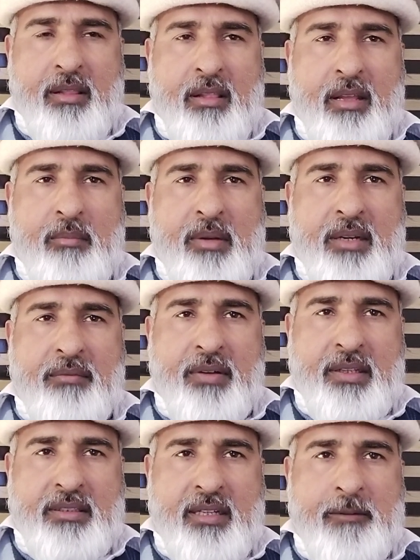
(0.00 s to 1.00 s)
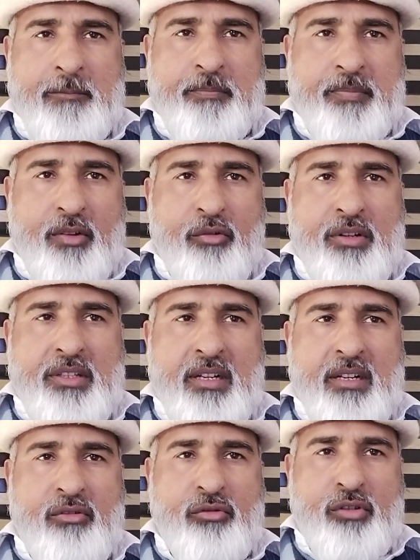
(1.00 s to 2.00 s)
manufacturer.
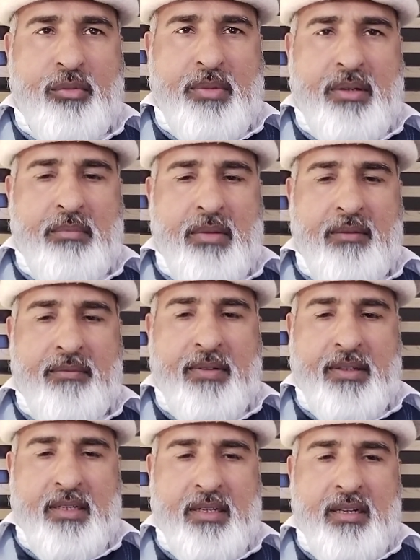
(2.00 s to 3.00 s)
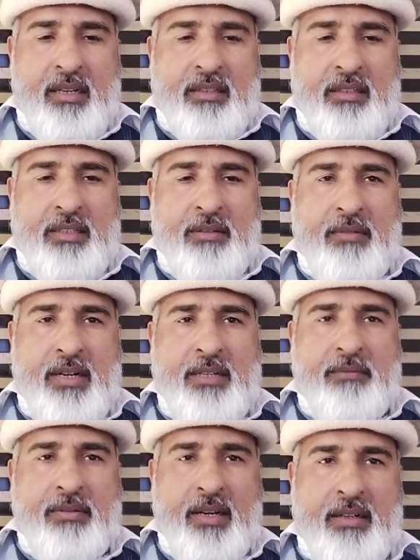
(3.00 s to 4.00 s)
Original equipment manufacturer is a well
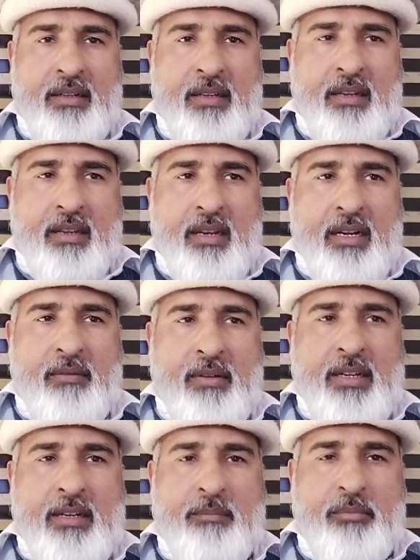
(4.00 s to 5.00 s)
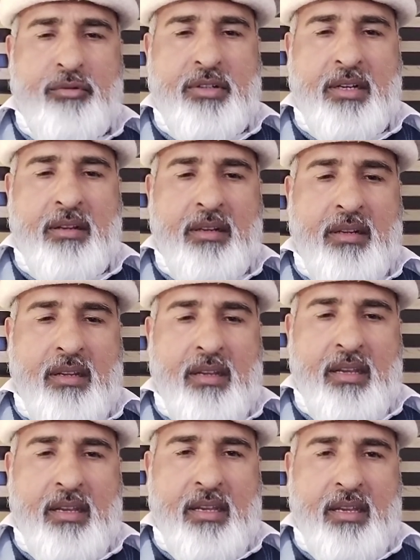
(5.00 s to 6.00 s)
defined and well reputed
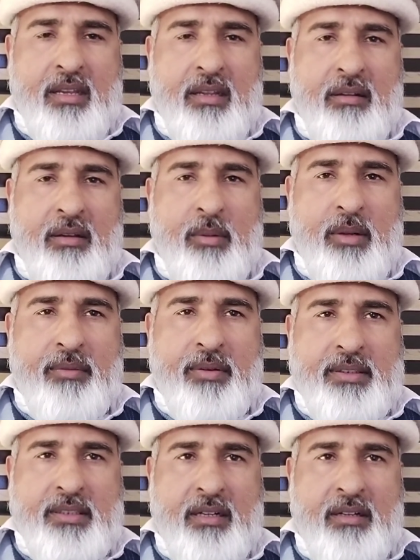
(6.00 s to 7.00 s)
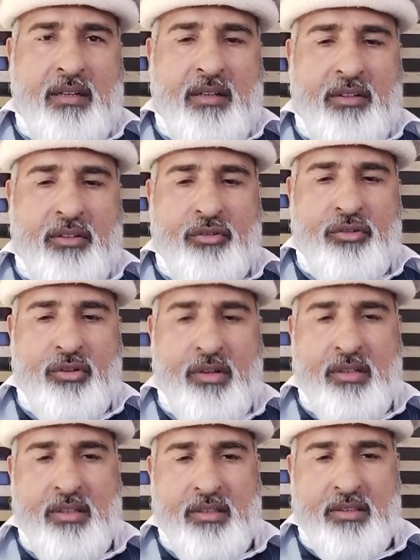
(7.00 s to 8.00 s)
manufacturer. You
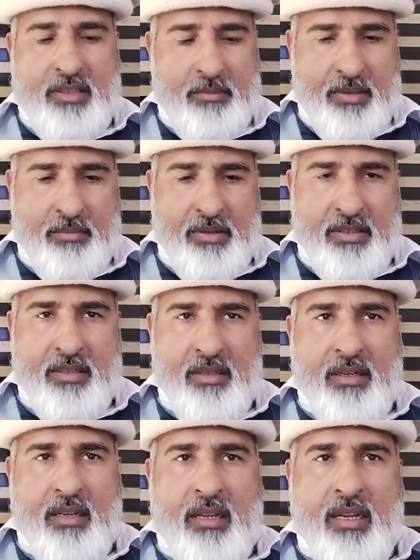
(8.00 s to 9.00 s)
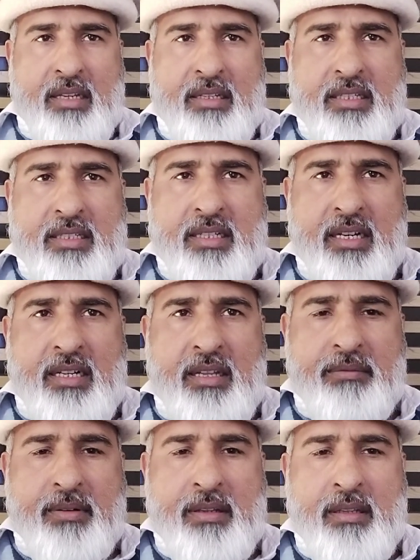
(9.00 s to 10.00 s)
should supplements. I just kind
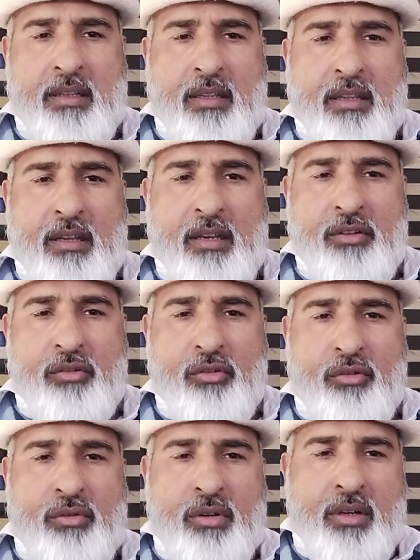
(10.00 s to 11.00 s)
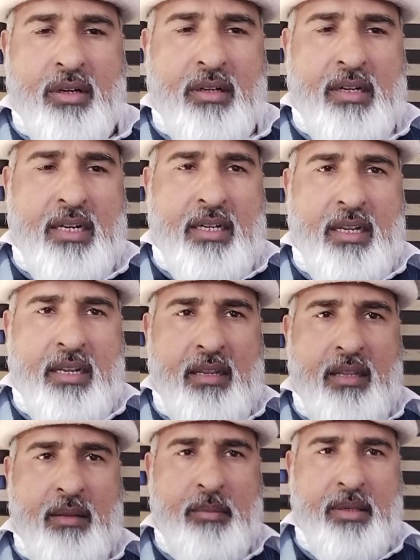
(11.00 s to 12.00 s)
of
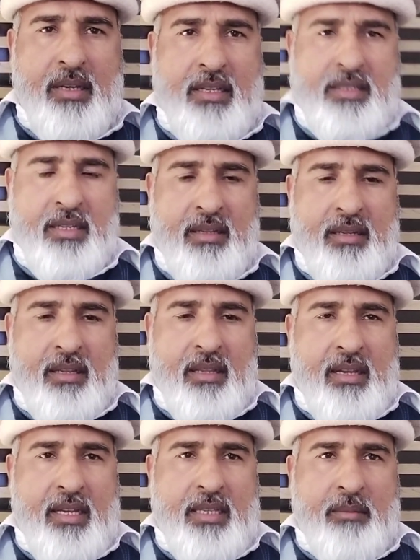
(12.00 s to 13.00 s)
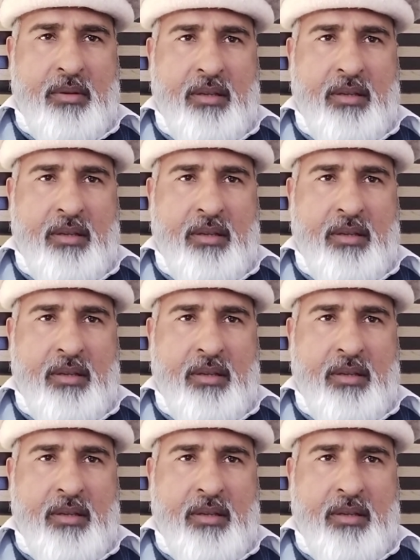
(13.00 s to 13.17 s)
that because I am